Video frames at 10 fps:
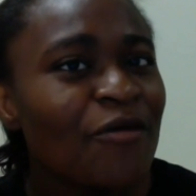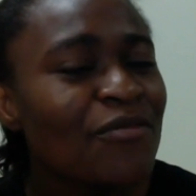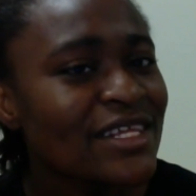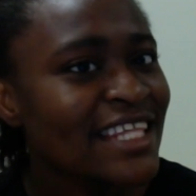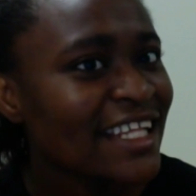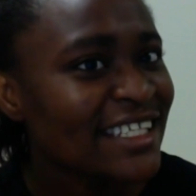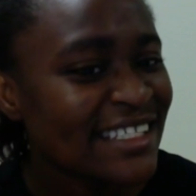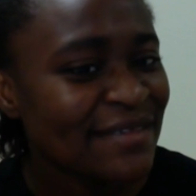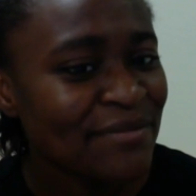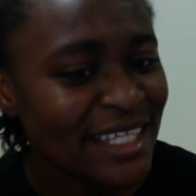but that
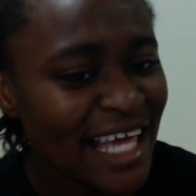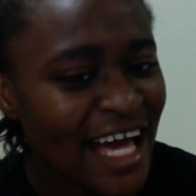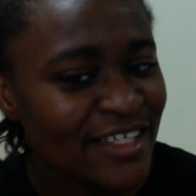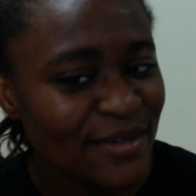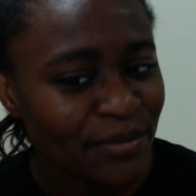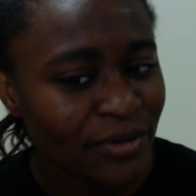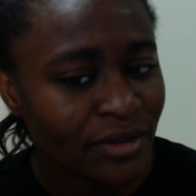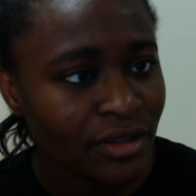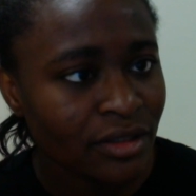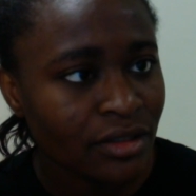doesn't mean I
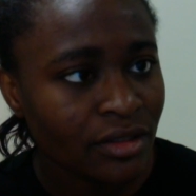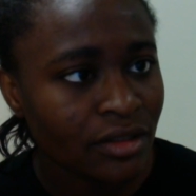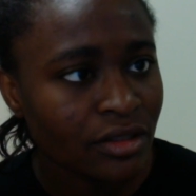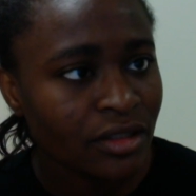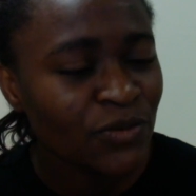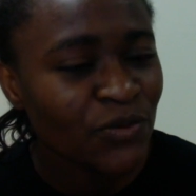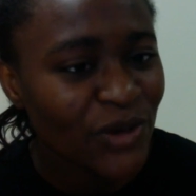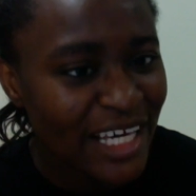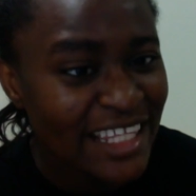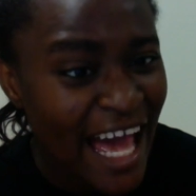support the
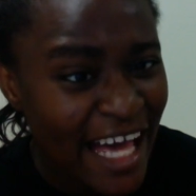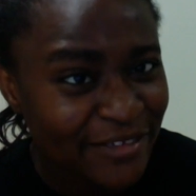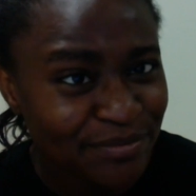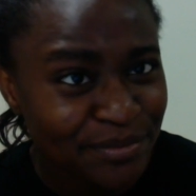way that